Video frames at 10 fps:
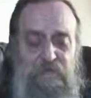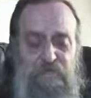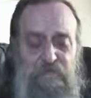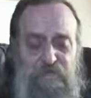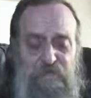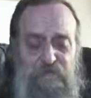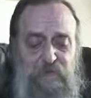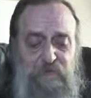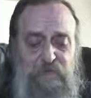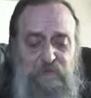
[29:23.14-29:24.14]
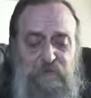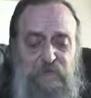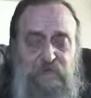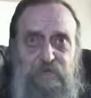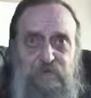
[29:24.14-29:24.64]
of
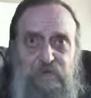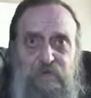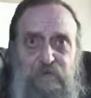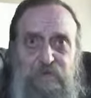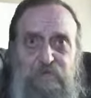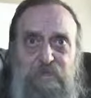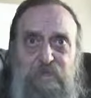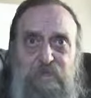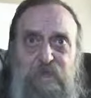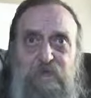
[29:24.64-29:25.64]
scriptural uh,